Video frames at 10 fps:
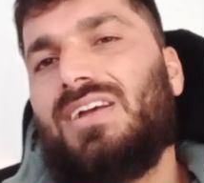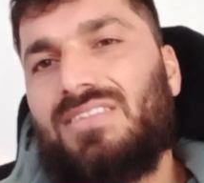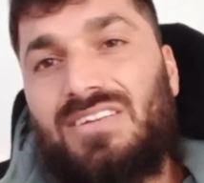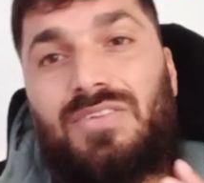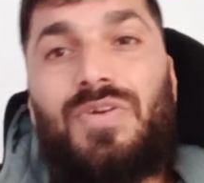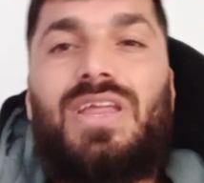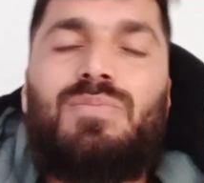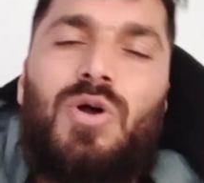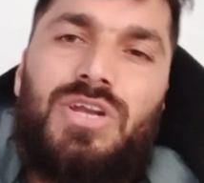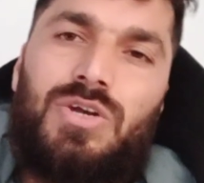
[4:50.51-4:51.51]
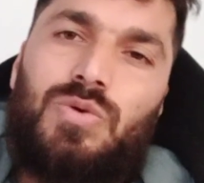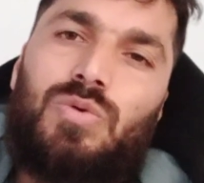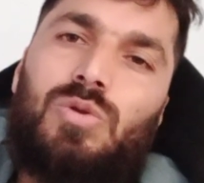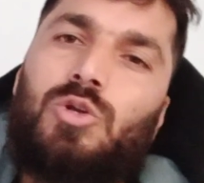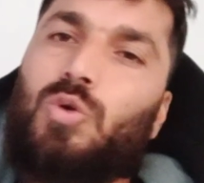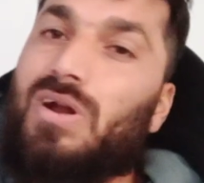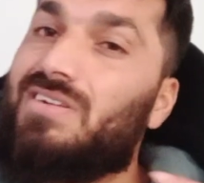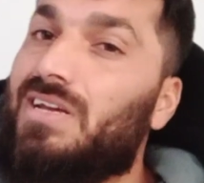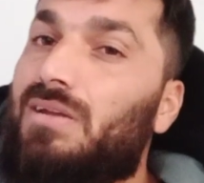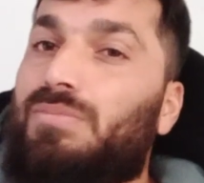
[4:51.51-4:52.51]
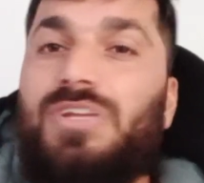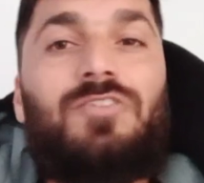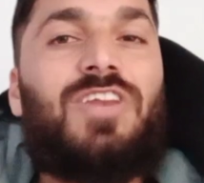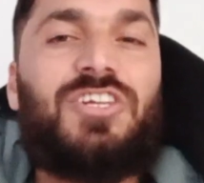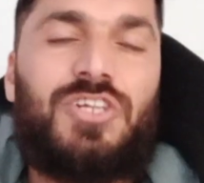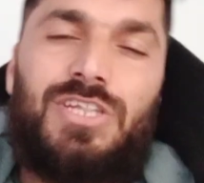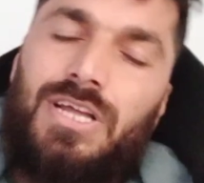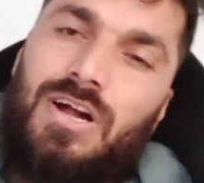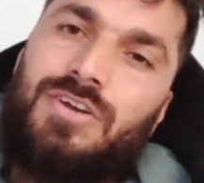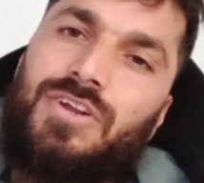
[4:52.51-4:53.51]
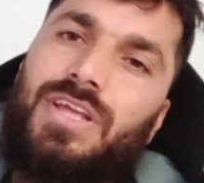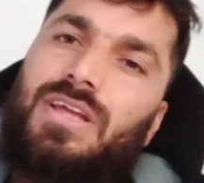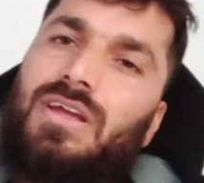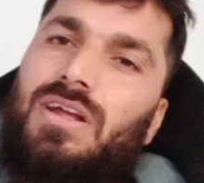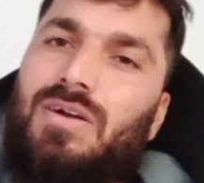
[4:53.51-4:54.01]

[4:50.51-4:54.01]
That's a very important tool to curtail inflation in the country.